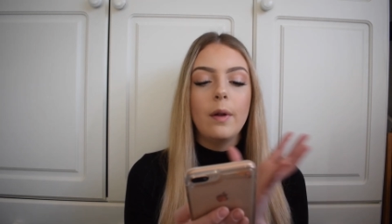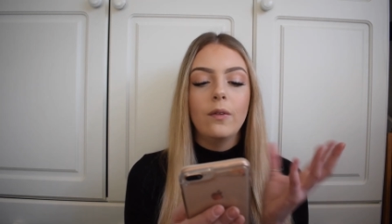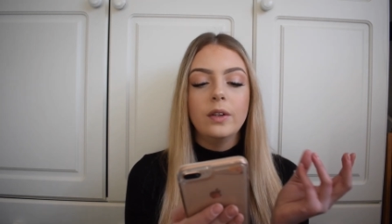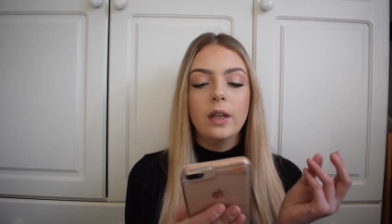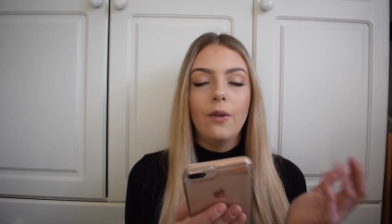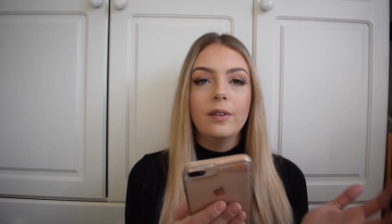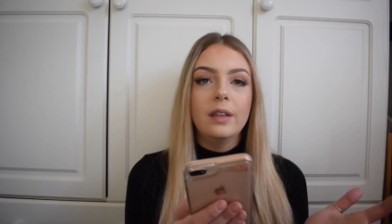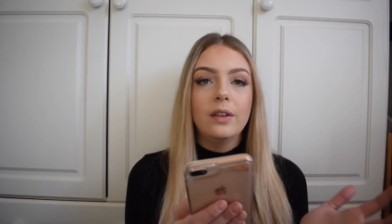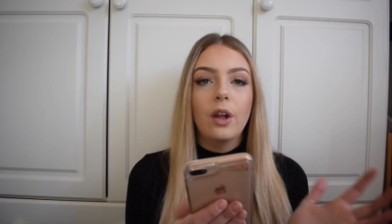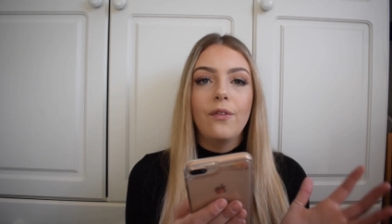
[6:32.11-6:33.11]
and obviously
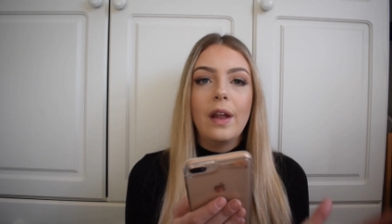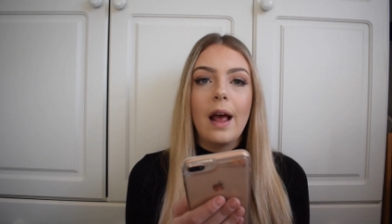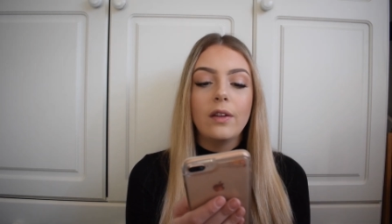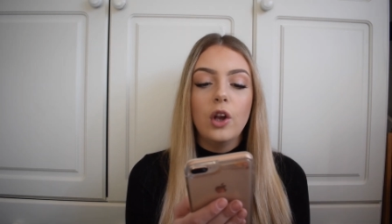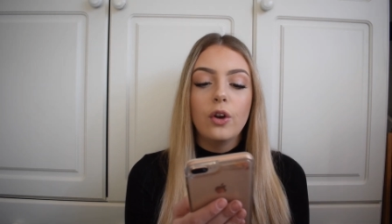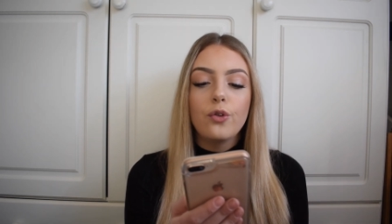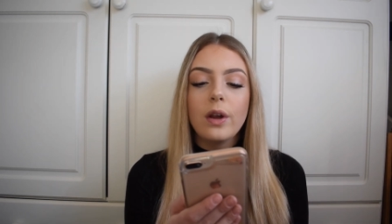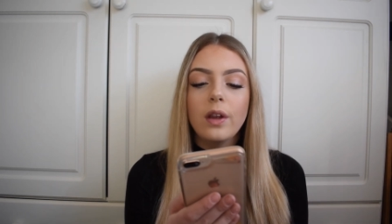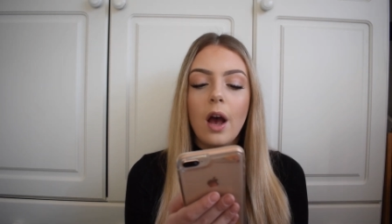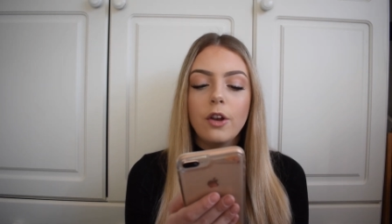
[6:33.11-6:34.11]
it's going to fit nicely on a
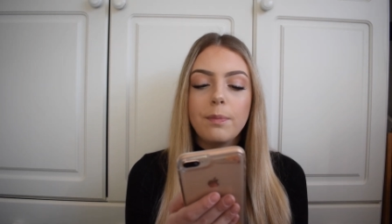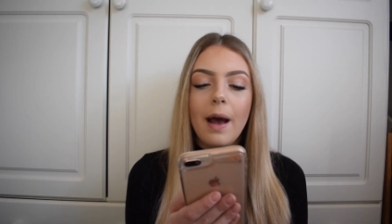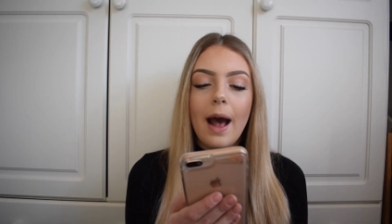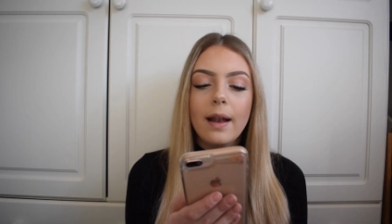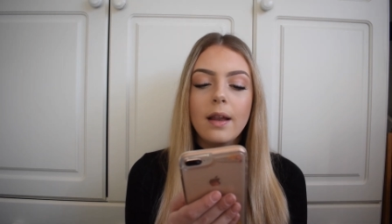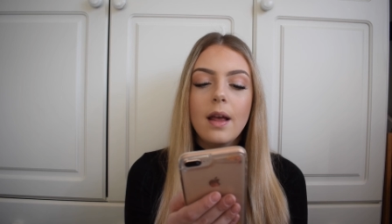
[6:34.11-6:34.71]
dressage pad.